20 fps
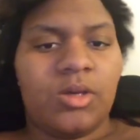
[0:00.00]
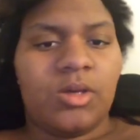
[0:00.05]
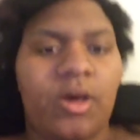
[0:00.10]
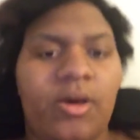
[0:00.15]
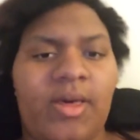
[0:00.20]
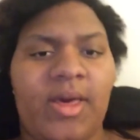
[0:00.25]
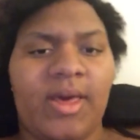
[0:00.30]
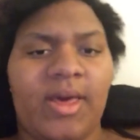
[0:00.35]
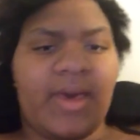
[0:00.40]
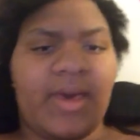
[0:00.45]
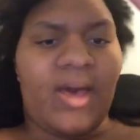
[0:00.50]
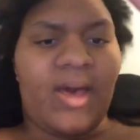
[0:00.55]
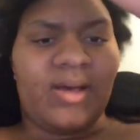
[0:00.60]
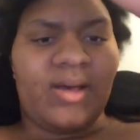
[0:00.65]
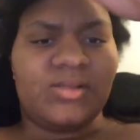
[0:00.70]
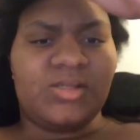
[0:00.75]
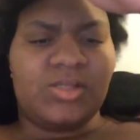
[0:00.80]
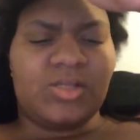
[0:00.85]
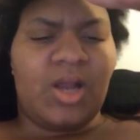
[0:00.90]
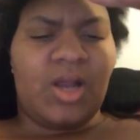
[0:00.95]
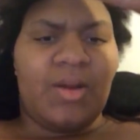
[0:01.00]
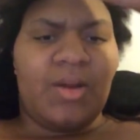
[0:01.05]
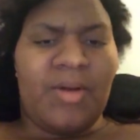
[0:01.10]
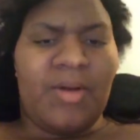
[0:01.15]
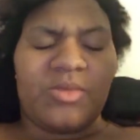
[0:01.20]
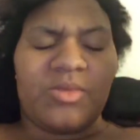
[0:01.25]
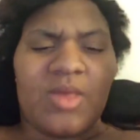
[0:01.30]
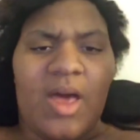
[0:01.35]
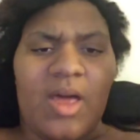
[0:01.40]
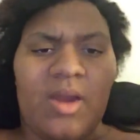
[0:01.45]
Okay guys, sorry
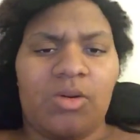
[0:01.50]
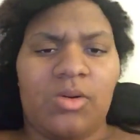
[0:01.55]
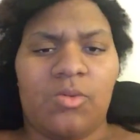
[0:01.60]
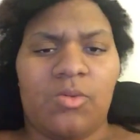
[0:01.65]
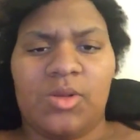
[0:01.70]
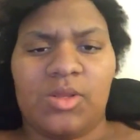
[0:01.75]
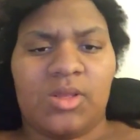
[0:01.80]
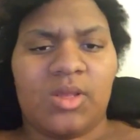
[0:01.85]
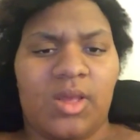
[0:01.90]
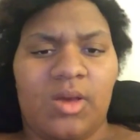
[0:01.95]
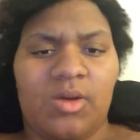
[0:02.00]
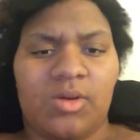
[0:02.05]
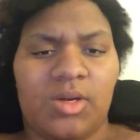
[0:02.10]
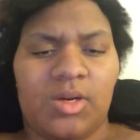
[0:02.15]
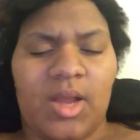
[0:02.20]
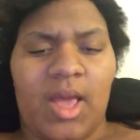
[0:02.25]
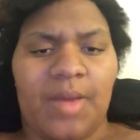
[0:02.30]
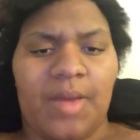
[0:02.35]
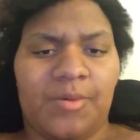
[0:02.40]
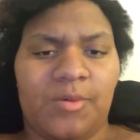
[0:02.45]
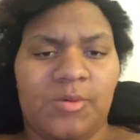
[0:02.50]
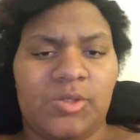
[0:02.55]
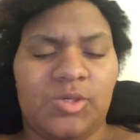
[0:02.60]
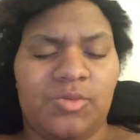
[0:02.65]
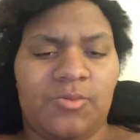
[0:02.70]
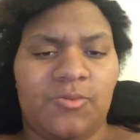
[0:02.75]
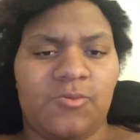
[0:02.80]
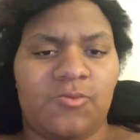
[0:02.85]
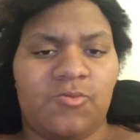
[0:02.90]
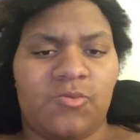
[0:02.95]
about that. I don't know what the hell done happened
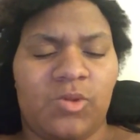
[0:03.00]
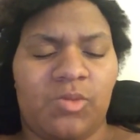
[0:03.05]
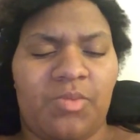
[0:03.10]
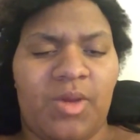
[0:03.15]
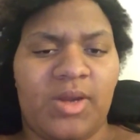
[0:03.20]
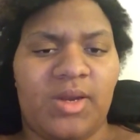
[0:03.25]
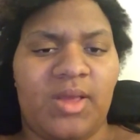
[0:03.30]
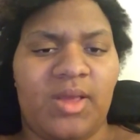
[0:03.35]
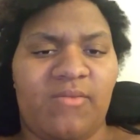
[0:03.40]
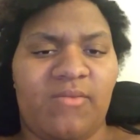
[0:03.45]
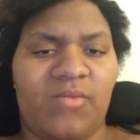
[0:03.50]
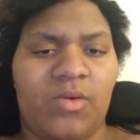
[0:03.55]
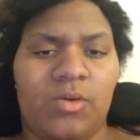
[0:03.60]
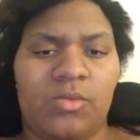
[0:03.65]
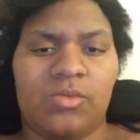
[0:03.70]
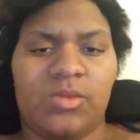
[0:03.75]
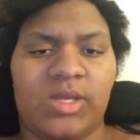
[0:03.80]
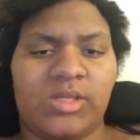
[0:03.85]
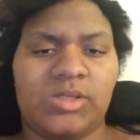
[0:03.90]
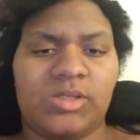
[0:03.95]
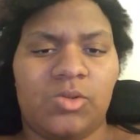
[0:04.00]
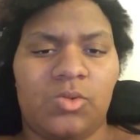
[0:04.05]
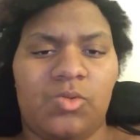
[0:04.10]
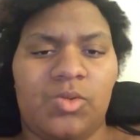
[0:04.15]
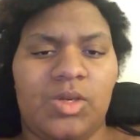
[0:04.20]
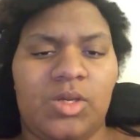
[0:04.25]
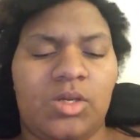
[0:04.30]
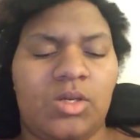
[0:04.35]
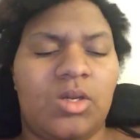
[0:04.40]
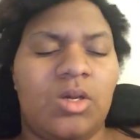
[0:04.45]
to with my damn phone. That's so
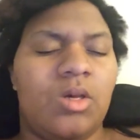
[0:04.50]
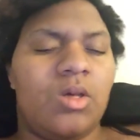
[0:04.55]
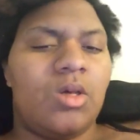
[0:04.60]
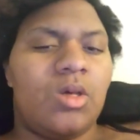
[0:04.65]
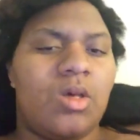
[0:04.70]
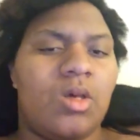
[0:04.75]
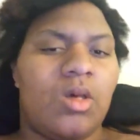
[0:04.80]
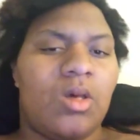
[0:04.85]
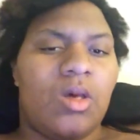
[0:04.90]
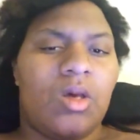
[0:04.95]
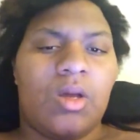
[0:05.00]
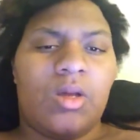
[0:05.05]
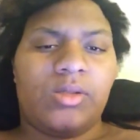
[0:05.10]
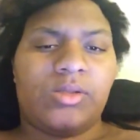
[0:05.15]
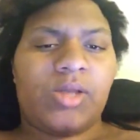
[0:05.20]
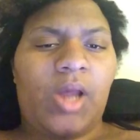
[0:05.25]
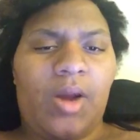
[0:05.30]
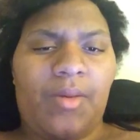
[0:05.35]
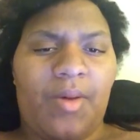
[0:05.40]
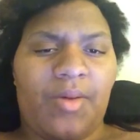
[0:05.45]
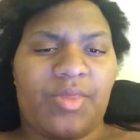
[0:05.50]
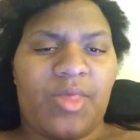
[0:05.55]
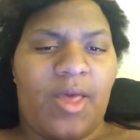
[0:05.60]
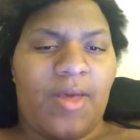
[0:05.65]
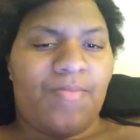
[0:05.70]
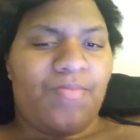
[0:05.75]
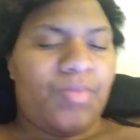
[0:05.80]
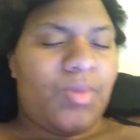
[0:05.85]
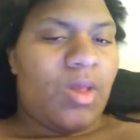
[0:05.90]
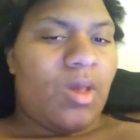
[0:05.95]
weird. Sorry about
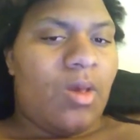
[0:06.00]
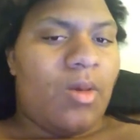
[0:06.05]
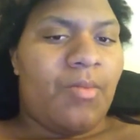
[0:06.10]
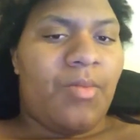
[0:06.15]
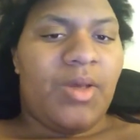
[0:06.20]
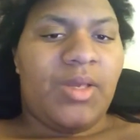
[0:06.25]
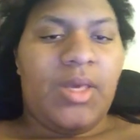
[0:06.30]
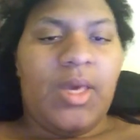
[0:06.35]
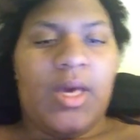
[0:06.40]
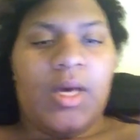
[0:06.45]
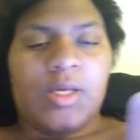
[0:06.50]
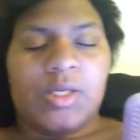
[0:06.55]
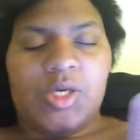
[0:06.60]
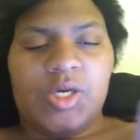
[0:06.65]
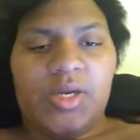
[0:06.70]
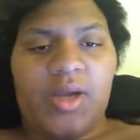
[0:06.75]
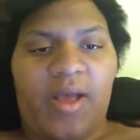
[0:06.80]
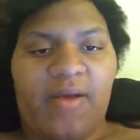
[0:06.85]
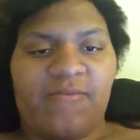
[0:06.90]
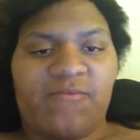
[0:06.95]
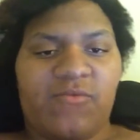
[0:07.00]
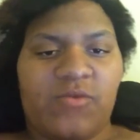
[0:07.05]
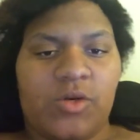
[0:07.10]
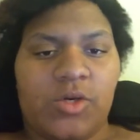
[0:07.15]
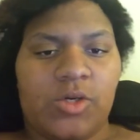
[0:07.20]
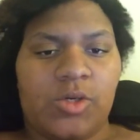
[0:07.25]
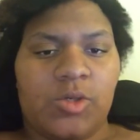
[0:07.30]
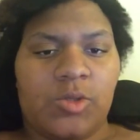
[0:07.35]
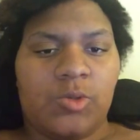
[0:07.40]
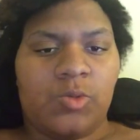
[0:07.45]
that. But yeah, good night
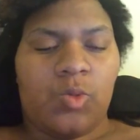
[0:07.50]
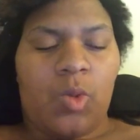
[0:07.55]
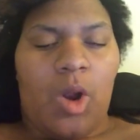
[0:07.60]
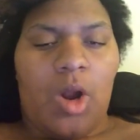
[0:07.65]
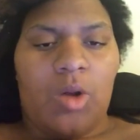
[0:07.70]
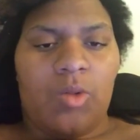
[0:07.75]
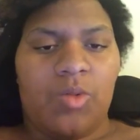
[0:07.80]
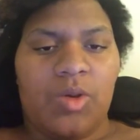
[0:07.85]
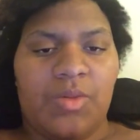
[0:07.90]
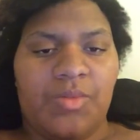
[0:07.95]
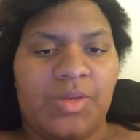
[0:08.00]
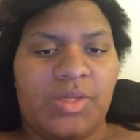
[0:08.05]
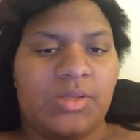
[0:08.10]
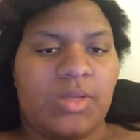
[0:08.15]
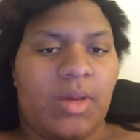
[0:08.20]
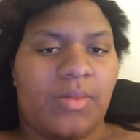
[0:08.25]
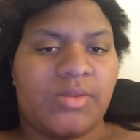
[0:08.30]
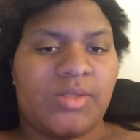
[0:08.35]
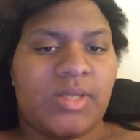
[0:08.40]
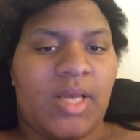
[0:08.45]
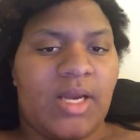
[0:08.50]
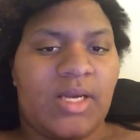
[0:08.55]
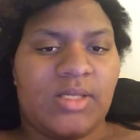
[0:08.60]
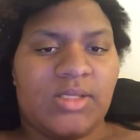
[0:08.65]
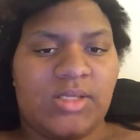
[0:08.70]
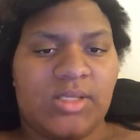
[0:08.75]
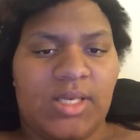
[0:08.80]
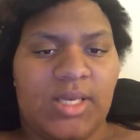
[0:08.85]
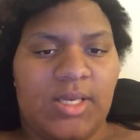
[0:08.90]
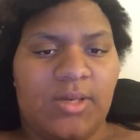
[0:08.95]
for Raw women. I'm excited
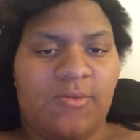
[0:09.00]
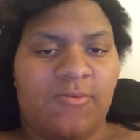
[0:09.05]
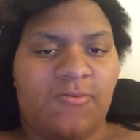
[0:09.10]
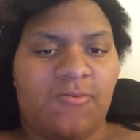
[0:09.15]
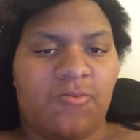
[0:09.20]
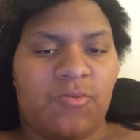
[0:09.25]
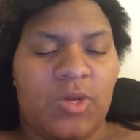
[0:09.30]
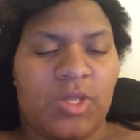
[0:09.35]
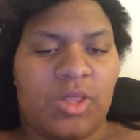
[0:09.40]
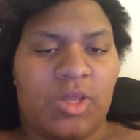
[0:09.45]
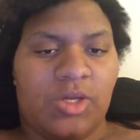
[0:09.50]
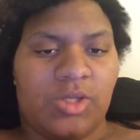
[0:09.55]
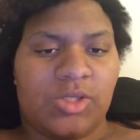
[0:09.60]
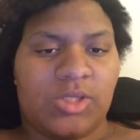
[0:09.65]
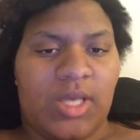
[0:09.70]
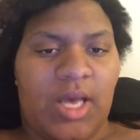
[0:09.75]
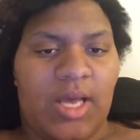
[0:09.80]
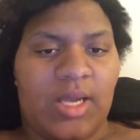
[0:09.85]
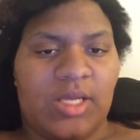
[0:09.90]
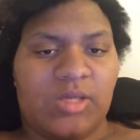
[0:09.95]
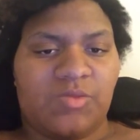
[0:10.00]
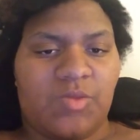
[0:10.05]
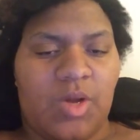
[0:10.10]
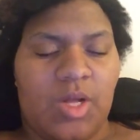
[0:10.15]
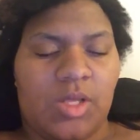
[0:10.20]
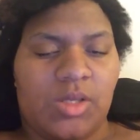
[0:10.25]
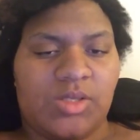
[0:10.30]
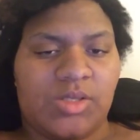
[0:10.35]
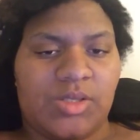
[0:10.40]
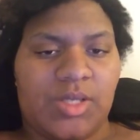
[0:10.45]
to see what their side is for
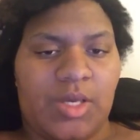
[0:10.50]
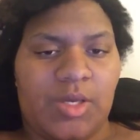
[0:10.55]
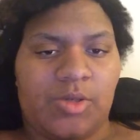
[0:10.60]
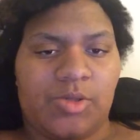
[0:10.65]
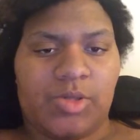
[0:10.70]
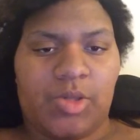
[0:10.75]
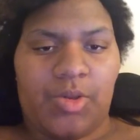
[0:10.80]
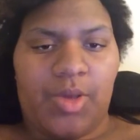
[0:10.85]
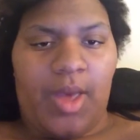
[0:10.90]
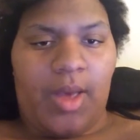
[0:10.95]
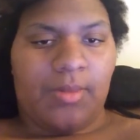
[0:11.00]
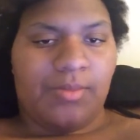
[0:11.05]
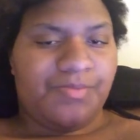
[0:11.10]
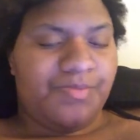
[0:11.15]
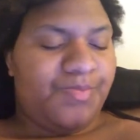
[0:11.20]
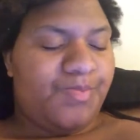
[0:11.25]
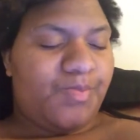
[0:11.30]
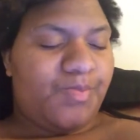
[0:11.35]
Hell in a Cell. So yeah.